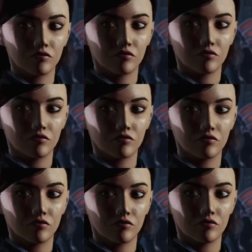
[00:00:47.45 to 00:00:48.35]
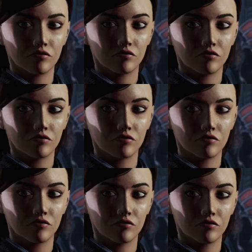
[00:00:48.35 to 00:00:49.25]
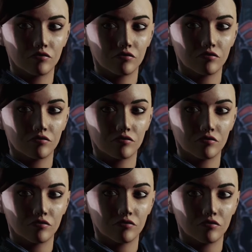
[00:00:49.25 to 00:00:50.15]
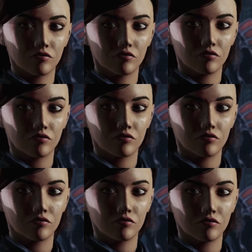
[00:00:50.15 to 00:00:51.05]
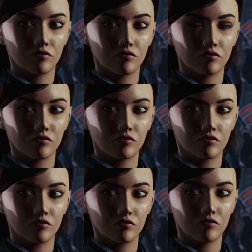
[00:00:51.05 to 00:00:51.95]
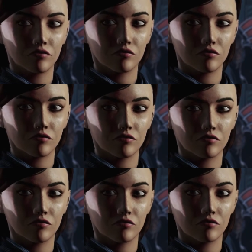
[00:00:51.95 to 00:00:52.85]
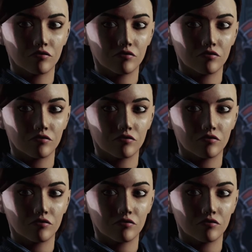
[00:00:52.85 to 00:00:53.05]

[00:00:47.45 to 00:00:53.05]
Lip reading: (silence)